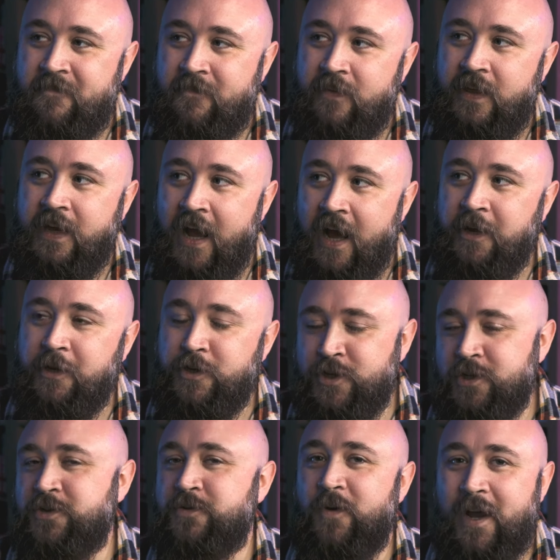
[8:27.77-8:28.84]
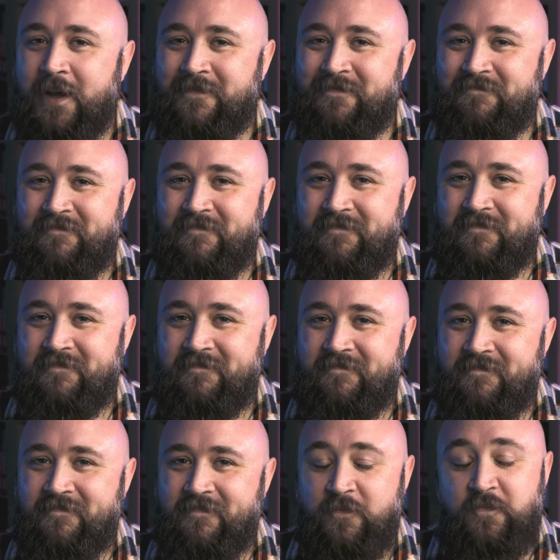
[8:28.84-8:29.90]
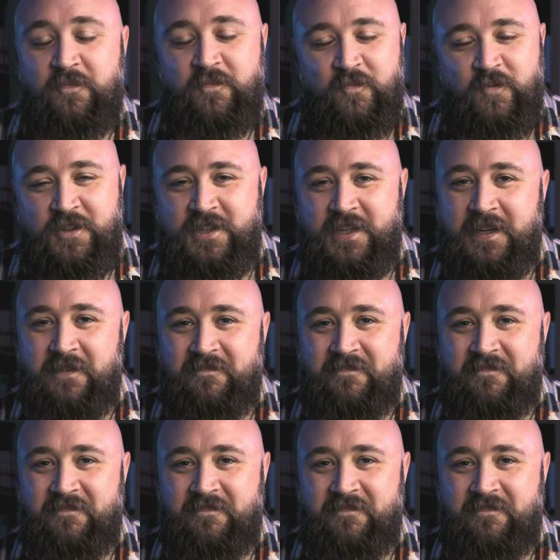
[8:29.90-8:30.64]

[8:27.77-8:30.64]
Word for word: they got it just right? We'll see.